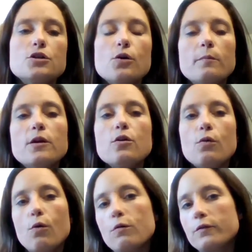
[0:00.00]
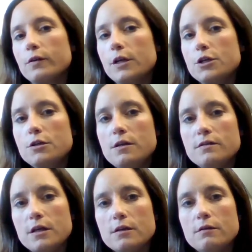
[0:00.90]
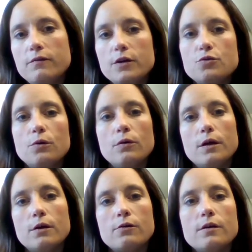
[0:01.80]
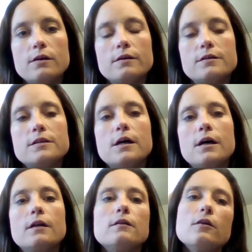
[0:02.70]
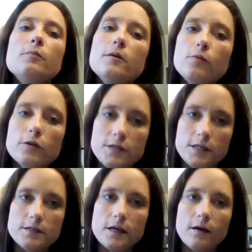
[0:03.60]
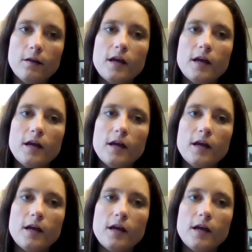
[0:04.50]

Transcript: So I'm going to go over each of these individual areas in a little bit more detail.